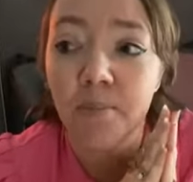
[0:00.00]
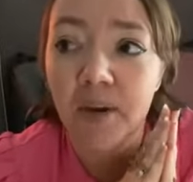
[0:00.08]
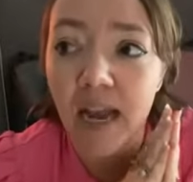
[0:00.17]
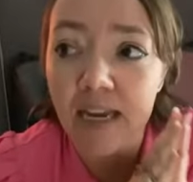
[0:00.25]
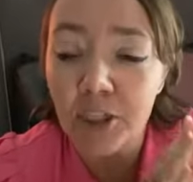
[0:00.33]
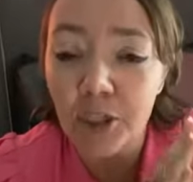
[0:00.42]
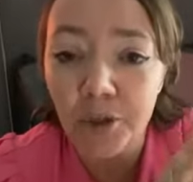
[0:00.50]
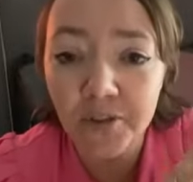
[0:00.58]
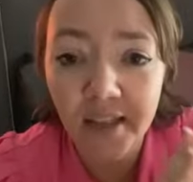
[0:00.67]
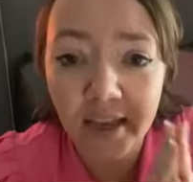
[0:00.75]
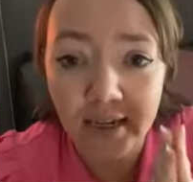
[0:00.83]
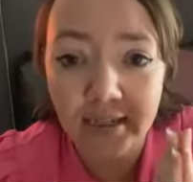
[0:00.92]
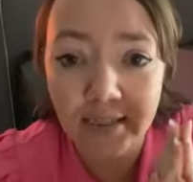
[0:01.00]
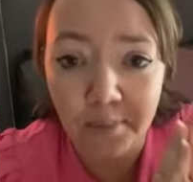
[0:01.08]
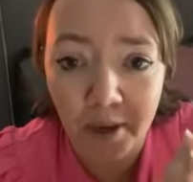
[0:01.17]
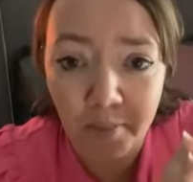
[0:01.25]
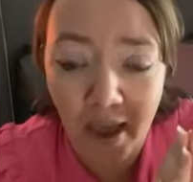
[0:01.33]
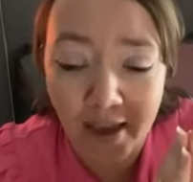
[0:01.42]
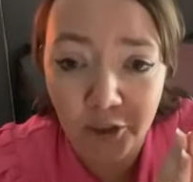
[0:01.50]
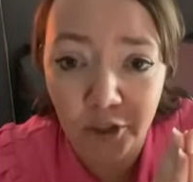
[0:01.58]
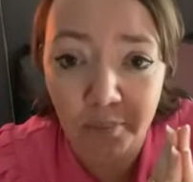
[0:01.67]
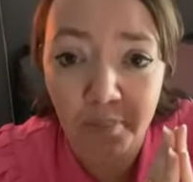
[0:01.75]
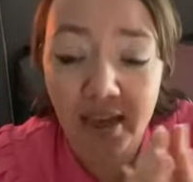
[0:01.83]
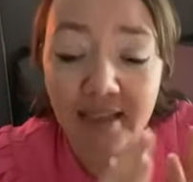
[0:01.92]
but I turned that into my
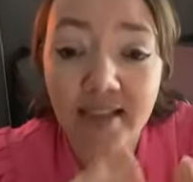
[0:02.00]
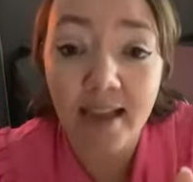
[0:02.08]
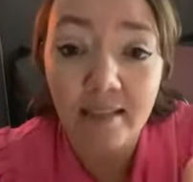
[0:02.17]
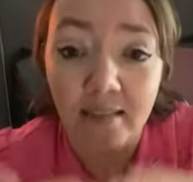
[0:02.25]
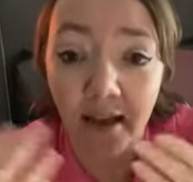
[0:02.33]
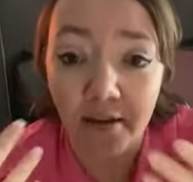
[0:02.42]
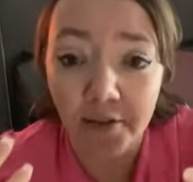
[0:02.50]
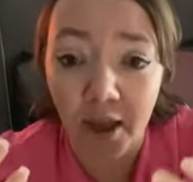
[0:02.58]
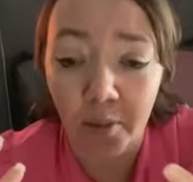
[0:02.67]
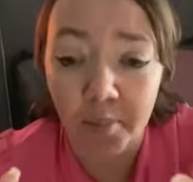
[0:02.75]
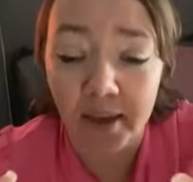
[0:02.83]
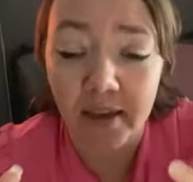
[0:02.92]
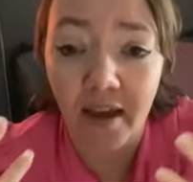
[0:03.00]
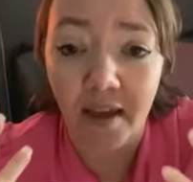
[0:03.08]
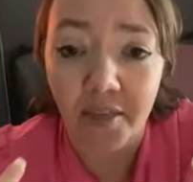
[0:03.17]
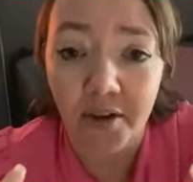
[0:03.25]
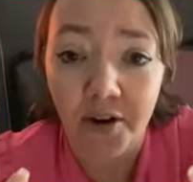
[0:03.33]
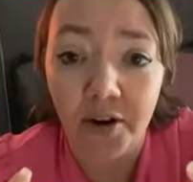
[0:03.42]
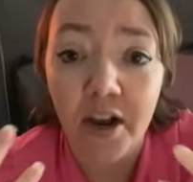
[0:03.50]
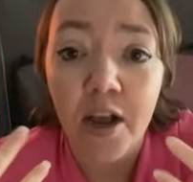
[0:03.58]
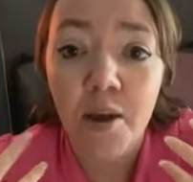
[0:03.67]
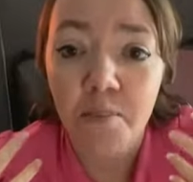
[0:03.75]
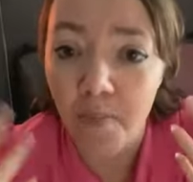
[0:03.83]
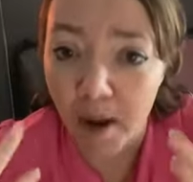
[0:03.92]
passion because I love helping other
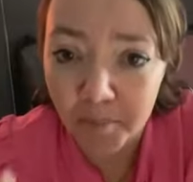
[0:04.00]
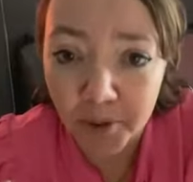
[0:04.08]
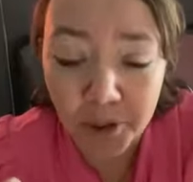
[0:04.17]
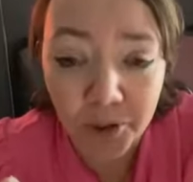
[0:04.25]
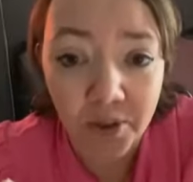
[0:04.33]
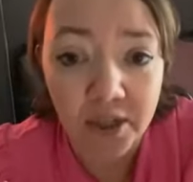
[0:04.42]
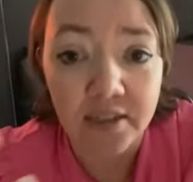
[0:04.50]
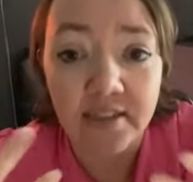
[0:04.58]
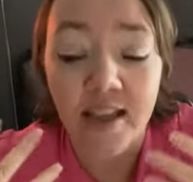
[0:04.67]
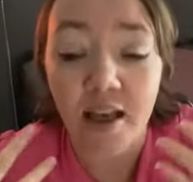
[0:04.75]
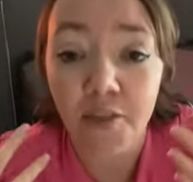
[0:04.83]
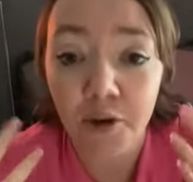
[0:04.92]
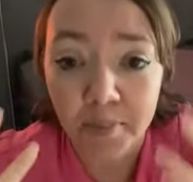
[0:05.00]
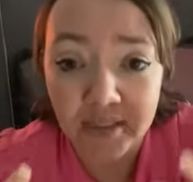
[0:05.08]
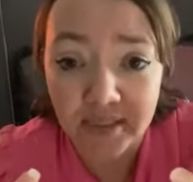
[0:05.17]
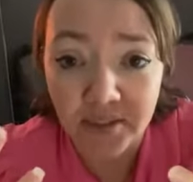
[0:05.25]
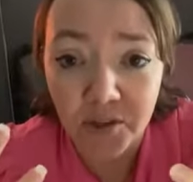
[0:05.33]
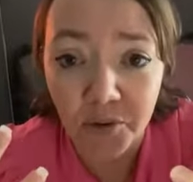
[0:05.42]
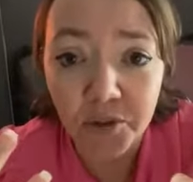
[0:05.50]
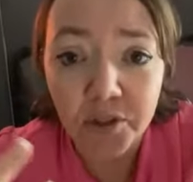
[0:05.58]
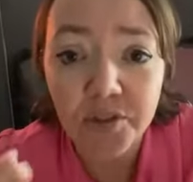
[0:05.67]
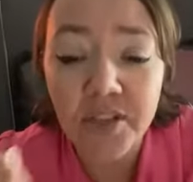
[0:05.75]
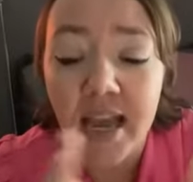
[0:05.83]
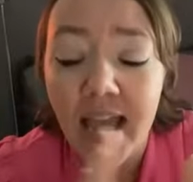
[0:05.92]
mompreneurs, other business
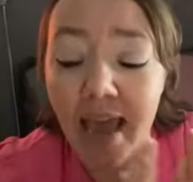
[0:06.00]
owners,